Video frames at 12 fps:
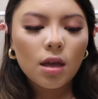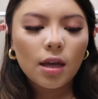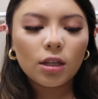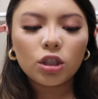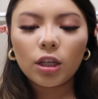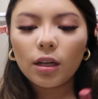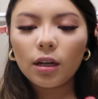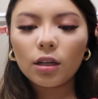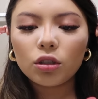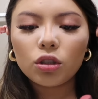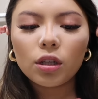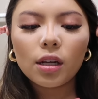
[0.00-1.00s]
in shade
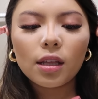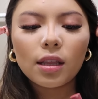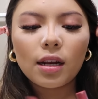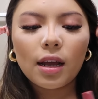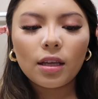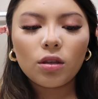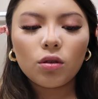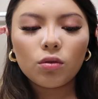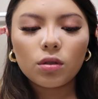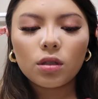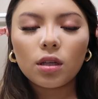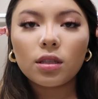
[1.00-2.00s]
100. And then I
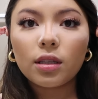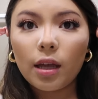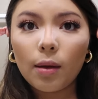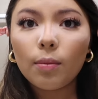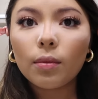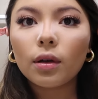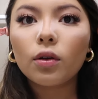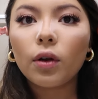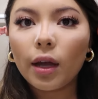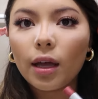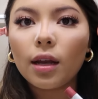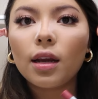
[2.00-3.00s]
use the same
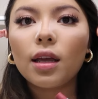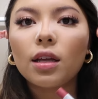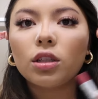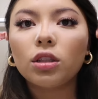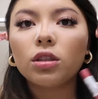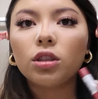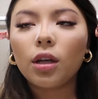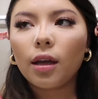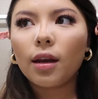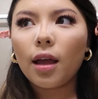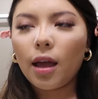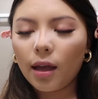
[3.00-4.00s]
crayon in
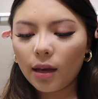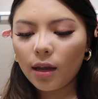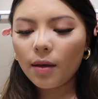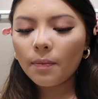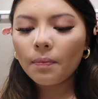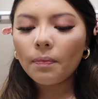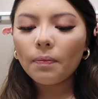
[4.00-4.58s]
shade 80.